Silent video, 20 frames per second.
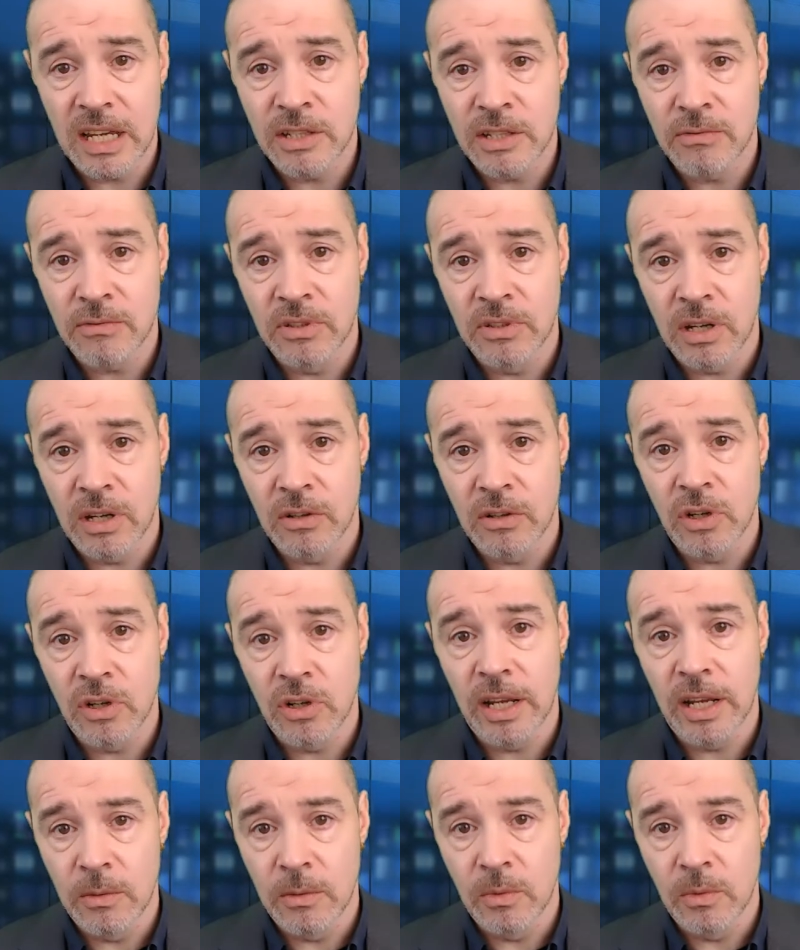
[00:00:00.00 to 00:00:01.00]
through social,
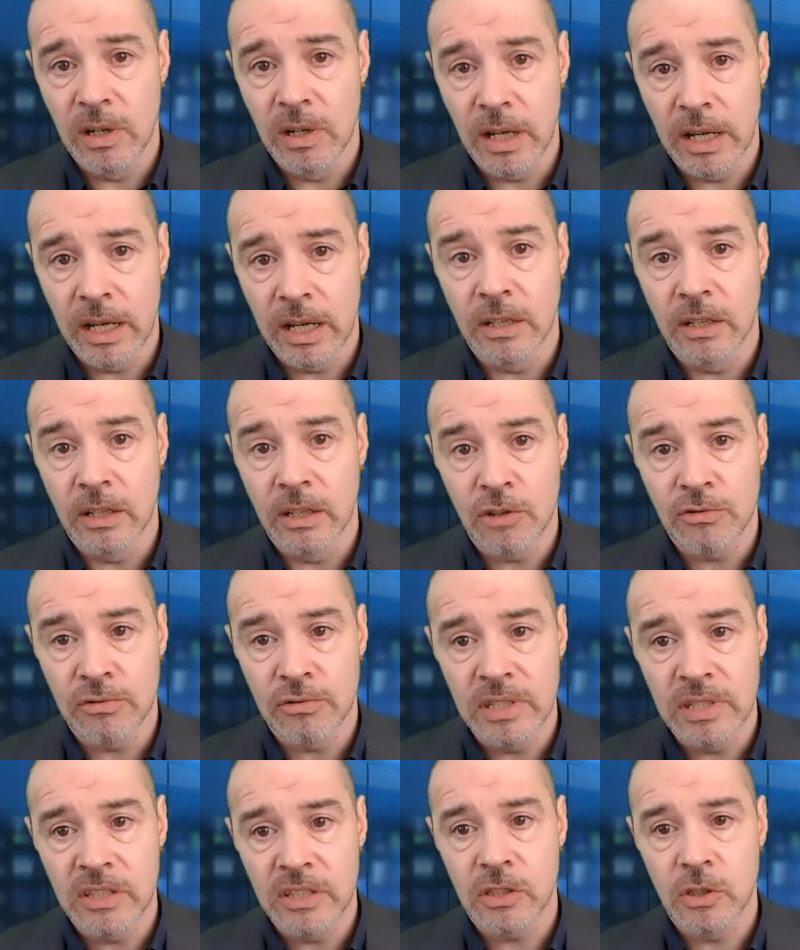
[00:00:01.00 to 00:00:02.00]
it will
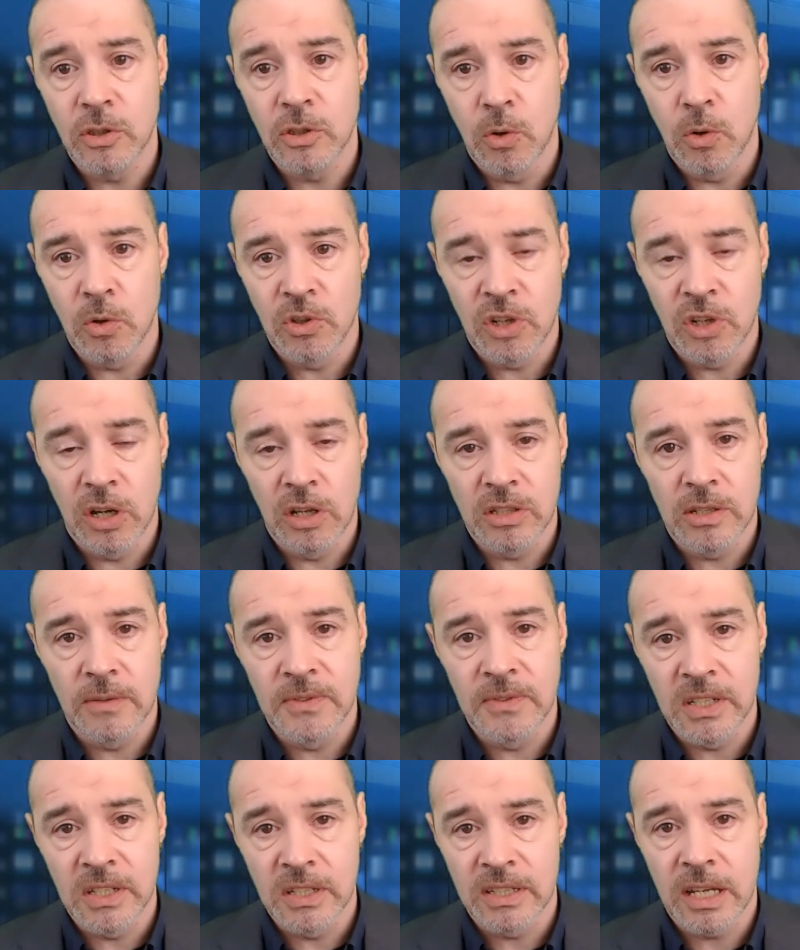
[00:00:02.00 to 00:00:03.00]
increase your chance of
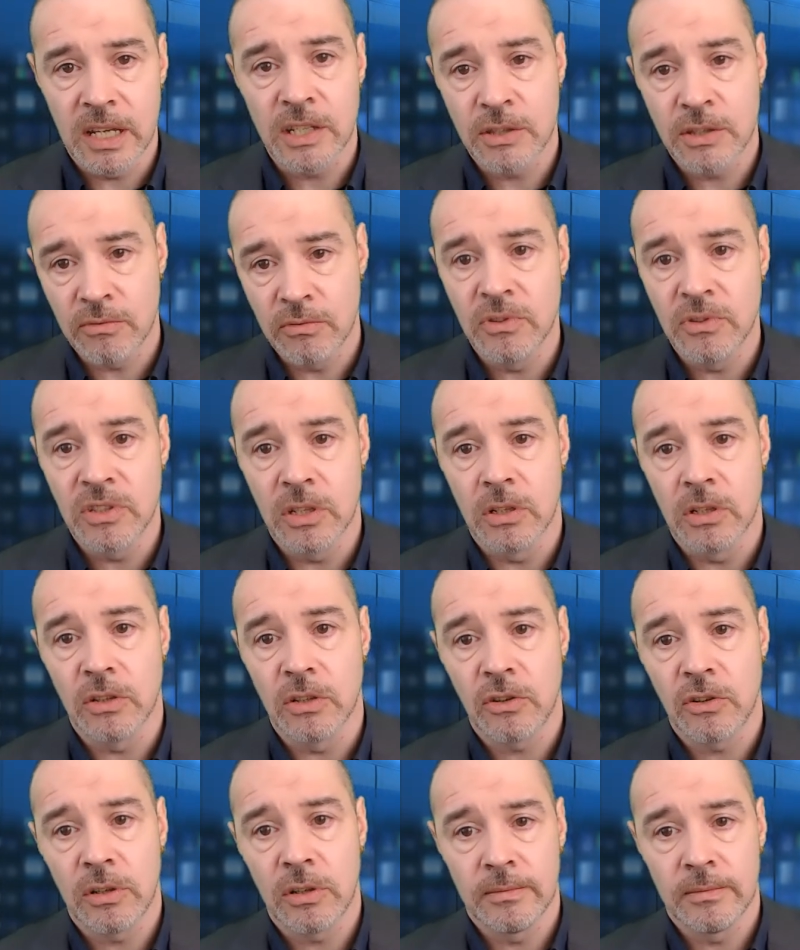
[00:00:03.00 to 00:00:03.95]
success through search.